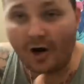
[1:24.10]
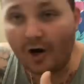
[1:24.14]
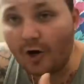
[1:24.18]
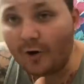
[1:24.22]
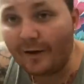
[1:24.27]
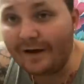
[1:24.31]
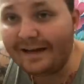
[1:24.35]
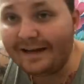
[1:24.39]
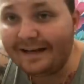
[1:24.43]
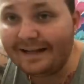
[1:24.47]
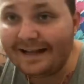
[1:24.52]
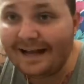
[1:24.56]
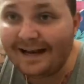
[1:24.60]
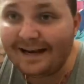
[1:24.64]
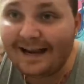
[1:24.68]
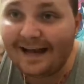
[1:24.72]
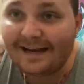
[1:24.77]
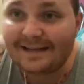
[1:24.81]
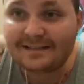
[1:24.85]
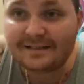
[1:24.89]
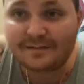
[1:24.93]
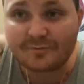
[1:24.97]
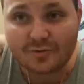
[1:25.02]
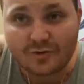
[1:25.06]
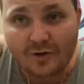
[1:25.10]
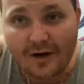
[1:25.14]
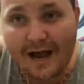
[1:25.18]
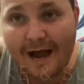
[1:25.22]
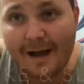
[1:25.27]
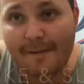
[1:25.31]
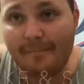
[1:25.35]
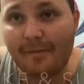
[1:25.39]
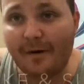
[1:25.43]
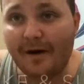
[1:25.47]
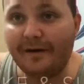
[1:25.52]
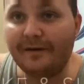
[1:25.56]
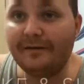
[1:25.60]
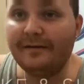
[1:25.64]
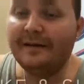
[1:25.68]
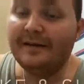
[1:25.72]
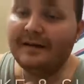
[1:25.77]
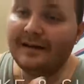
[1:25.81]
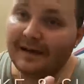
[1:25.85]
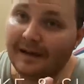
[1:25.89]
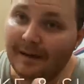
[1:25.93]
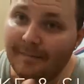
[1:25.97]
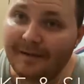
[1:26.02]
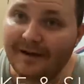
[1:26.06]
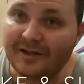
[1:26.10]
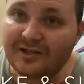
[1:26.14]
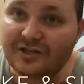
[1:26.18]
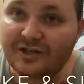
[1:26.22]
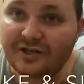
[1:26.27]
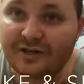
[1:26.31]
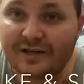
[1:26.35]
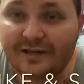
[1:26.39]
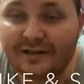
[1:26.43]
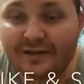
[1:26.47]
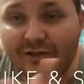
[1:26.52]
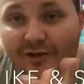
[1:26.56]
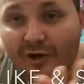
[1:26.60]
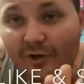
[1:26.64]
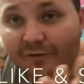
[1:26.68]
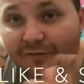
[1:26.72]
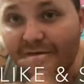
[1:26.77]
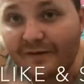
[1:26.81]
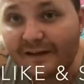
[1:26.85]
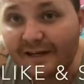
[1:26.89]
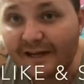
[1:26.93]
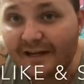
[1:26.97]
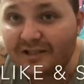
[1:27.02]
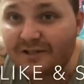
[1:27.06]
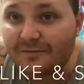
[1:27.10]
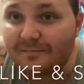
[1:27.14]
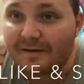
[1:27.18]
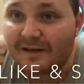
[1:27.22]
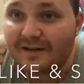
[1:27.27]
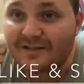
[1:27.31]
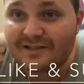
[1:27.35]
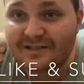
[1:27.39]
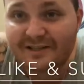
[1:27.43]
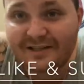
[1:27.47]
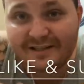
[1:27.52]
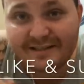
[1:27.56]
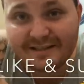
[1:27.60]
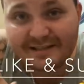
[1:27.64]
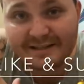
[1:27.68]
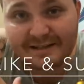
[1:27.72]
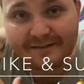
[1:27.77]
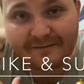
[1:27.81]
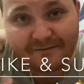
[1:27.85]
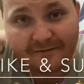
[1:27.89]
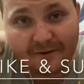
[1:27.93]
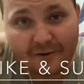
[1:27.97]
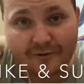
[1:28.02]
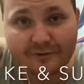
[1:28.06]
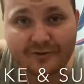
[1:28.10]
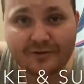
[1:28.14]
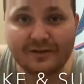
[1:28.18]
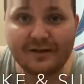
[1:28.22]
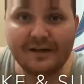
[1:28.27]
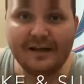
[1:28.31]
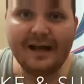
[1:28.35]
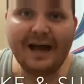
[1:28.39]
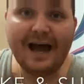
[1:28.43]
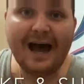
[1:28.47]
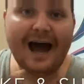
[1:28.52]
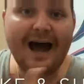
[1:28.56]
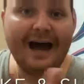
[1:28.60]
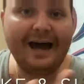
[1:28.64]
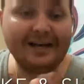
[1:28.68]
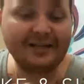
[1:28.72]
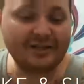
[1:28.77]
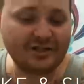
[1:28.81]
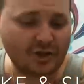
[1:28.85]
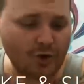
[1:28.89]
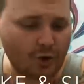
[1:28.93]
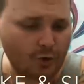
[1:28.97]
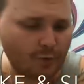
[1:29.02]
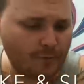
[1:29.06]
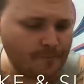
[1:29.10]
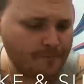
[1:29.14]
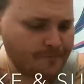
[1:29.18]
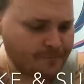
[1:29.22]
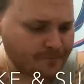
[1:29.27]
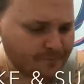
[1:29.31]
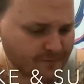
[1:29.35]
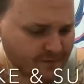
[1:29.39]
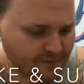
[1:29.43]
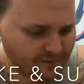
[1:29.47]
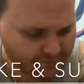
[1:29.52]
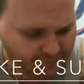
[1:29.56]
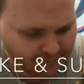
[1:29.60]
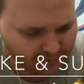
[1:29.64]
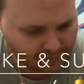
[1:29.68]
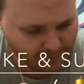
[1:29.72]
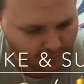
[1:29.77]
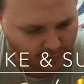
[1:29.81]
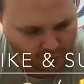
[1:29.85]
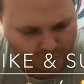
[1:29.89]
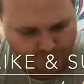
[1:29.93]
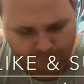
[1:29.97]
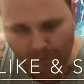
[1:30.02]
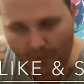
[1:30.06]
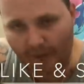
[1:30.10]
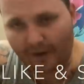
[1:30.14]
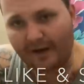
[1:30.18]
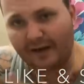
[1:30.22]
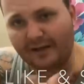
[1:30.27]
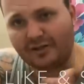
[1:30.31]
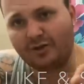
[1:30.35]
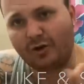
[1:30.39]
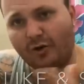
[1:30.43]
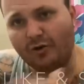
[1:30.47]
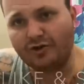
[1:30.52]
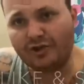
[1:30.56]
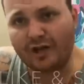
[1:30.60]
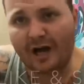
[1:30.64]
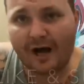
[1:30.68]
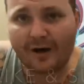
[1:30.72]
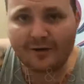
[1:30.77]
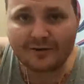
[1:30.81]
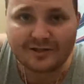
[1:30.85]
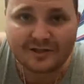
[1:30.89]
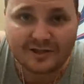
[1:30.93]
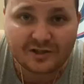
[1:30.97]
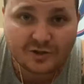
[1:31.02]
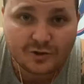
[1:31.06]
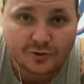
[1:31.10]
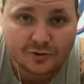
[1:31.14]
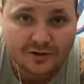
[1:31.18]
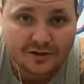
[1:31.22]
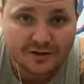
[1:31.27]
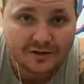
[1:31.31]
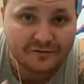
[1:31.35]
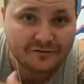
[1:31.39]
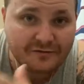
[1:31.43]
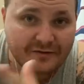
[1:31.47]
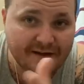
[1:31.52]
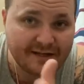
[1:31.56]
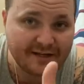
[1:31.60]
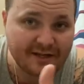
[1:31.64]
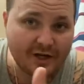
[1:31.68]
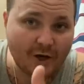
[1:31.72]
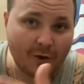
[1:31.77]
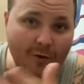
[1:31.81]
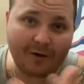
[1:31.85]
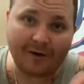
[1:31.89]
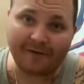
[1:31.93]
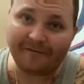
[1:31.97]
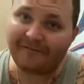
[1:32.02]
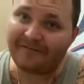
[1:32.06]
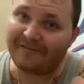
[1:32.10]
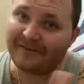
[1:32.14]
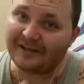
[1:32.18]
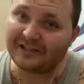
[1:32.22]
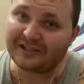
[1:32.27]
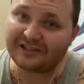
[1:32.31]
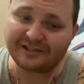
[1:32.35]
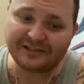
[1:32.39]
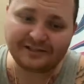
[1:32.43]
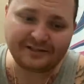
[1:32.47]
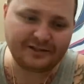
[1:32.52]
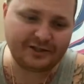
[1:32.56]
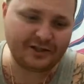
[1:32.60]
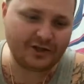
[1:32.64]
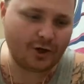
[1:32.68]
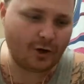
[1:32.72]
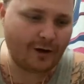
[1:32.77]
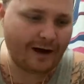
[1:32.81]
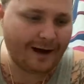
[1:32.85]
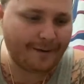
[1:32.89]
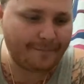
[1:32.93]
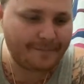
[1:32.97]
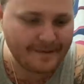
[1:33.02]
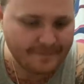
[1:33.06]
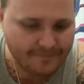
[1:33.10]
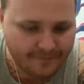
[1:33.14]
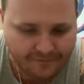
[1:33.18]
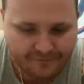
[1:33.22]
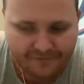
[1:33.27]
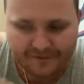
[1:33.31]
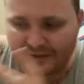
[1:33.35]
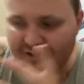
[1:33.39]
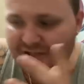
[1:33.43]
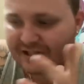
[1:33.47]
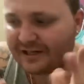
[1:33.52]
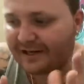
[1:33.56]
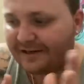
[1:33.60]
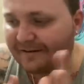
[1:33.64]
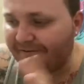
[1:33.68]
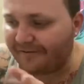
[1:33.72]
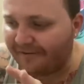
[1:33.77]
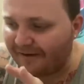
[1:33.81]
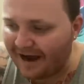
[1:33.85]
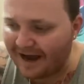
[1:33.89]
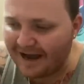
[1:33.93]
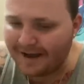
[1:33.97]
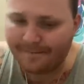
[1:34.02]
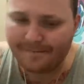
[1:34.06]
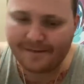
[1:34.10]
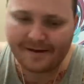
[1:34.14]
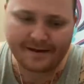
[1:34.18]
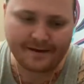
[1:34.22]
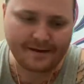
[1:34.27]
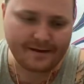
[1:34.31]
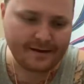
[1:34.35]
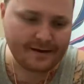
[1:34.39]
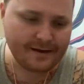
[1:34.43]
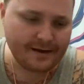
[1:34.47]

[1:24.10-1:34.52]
go ahead, hit that like, subscribe button. And make sure you hit the notification bell so you can see it first. All right, so for the most part, I told y'all I was going to do a little video on fishing. You know, how people fish in confinement.